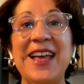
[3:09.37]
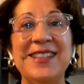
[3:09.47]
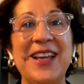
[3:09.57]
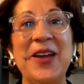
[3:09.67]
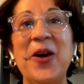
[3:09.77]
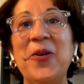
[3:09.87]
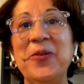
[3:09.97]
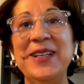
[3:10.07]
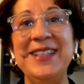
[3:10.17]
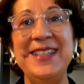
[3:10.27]
As I
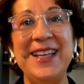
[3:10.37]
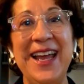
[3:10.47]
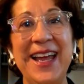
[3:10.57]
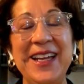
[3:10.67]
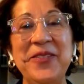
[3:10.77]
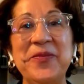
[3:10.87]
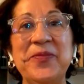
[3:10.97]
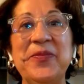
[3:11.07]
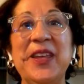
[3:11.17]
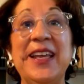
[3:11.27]
always say,
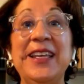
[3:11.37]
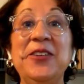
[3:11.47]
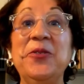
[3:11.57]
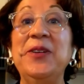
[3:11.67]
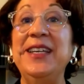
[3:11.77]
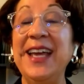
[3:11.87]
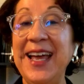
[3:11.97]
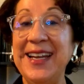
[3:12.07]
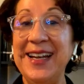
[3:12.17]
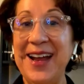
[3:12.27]
you
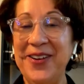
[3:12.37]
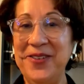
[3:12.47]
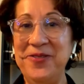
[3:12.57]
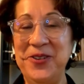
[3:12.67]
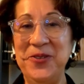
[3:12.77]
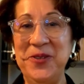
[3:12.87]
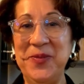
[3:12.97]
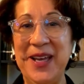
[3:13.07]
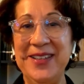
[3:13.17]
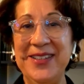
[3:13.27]
get out of
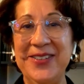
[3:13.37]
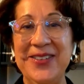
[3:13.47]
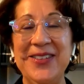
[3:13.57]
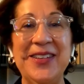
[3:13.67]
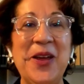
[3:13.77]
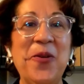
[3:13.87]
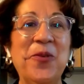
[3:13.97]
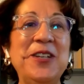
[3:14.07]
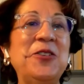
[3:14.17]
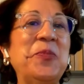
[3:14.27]
Toastmasters
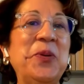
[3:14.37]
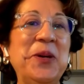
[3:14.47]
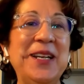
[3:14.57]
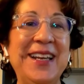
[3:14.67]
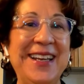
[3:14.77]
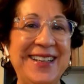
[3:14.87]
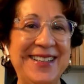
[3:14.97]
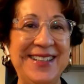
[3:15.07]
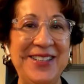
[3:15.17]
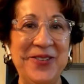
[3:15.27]
what you put
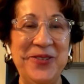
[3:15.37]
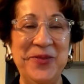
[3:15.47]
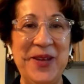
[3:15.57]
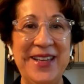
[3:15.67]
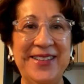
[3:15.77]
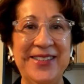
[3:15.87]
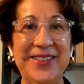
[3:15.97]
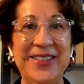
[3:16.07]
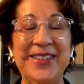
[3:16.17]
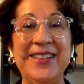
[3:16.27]
into
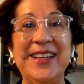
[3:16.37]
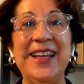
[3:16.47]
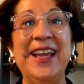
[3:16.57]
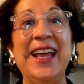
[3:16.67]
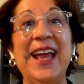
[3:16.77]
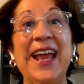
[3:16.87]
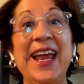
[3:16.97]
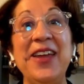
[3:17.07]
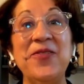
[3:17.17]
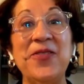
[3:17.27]
Toastmasters.
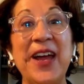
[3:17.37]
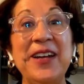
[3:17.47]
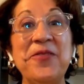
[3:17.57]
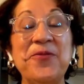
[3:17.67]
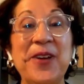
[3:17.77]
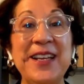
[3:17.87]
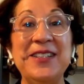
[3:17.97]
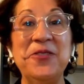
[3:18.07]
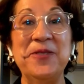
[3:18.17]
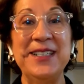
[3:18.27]
Invite a
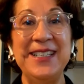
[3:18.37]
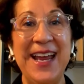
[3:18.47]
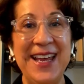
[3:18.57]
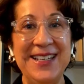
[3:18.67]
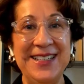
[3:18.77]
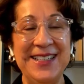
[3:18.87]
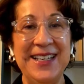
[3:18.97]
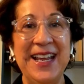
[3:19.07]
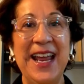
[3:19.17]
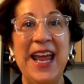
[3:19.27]
friend to attend
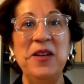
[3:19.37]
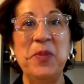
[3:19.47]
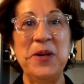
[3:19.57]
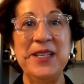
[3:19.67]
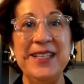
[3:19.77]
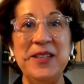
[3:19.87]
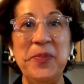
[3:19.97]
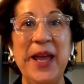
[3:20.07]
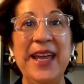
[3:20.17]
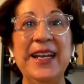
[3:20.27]
and
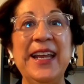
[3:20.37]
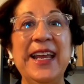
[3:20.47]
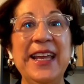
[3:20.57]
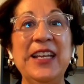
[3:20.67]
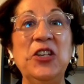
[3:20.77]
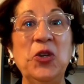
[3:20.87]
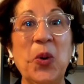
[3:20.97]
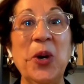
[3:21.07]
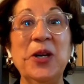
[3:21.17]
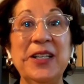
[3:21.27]
participate in
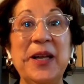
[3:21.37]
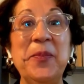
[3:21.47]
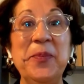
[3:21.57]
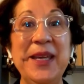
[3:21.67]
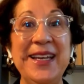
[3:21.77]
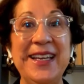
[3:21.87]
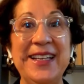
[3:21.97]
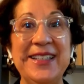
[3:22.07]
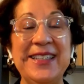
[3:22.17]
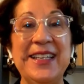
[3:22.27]
your club
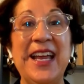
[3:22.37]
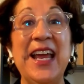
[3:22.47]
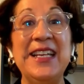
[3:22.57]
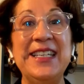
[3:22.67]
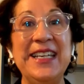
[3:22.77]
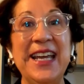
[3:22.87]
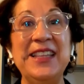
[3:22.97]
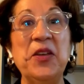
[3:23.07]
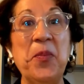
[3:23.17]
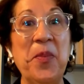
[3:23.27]
meetings to
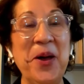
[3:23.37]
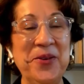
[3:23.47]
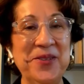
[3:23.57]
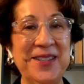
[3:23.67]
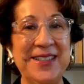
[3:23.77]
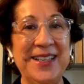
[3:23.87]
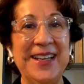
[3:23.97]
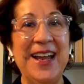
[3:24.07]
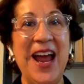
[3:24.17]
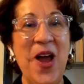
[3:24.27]
get the most
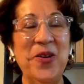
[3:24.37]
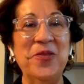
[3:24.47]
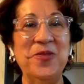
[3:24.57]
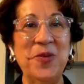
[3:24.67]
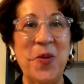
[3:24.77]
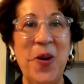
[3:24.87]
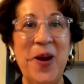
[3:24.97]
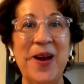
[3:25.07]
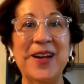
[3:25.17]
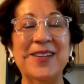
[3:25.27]
out of
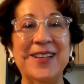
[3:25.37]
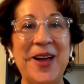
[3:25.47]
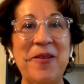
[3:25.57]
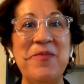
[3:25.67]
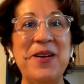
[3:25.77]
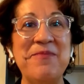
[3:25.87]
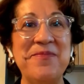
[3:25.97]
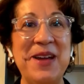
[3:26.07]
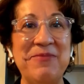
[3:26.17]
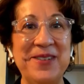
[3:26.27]
your club
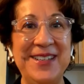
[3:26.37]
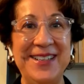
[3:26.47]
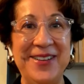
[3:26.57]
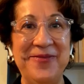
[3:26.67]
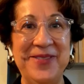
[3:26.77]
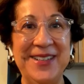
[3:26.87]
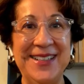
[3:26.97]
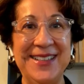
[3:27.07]
membership.